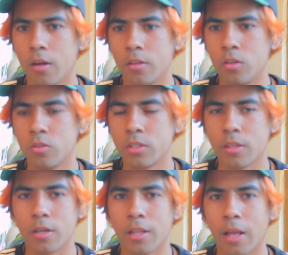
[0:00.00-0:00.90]

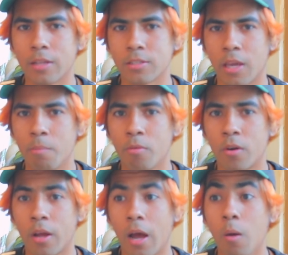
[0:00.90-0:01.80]
using the glass
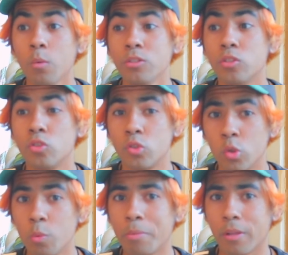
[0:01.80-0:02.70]
skateboard, I was
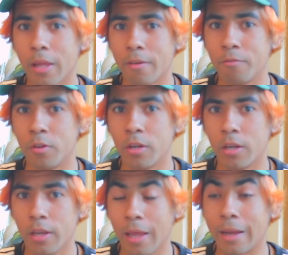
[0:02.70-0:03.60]
super
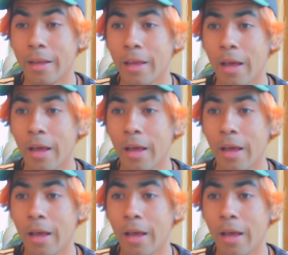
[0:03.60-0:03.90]
light-footed. Like